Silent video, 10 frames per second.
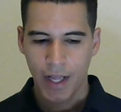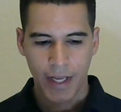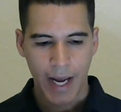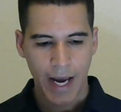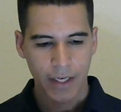
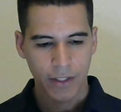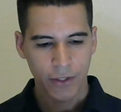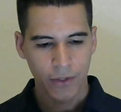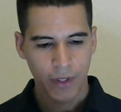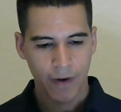the
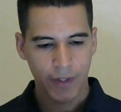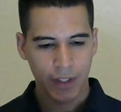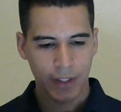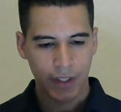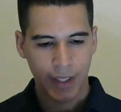attitude of
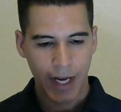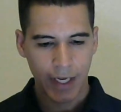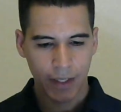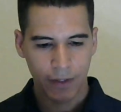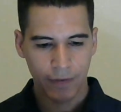the
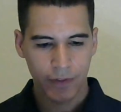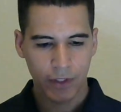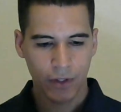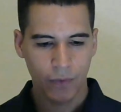natives